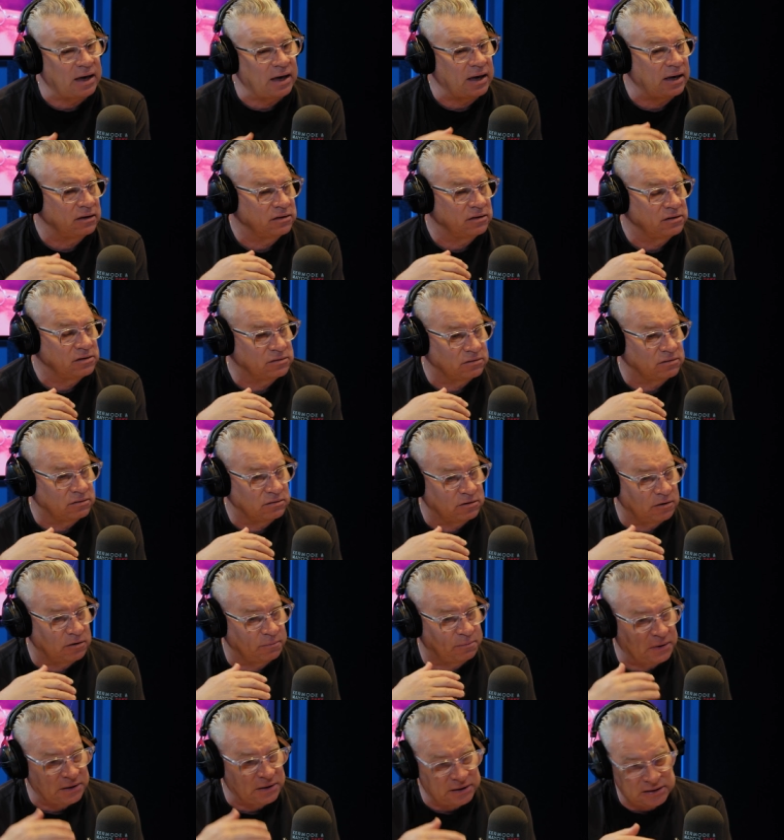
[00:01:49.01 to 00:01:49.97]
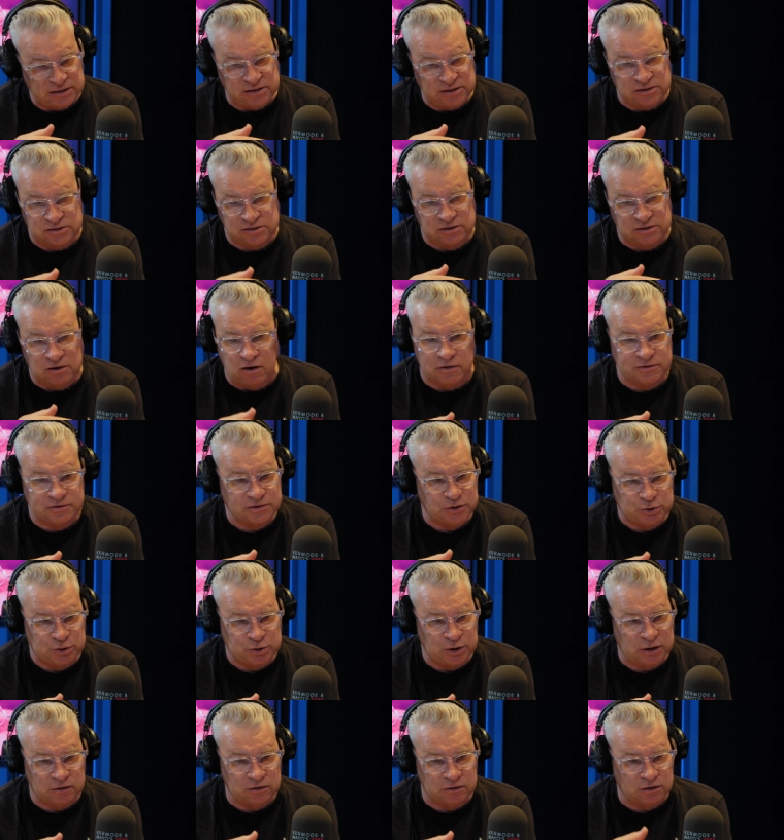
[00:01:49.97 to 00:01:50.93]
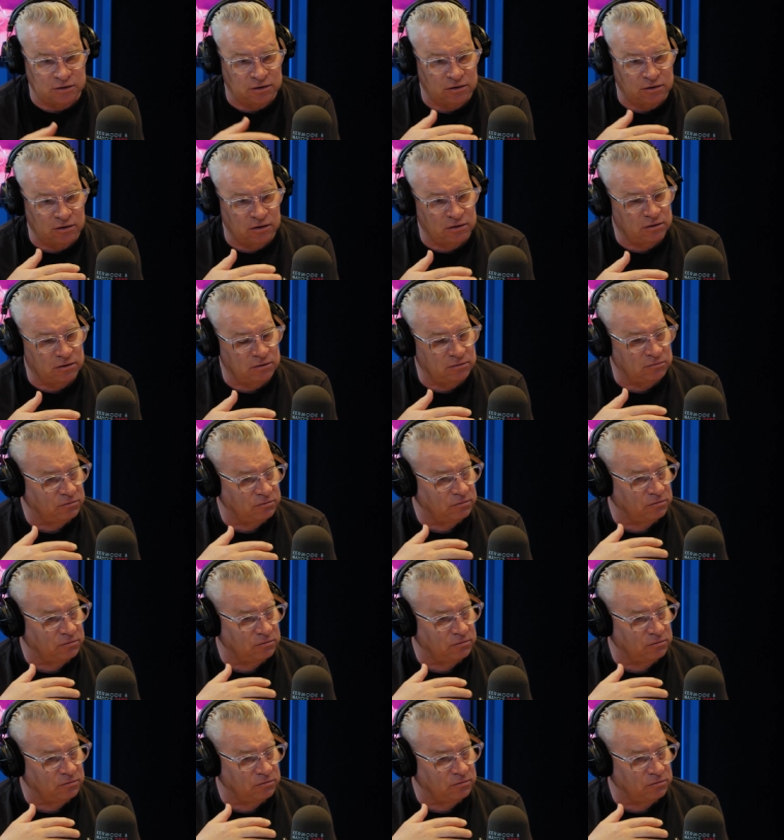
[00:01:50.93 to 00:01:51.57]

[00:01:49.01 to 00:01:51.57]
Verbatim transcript: and the police start to think that her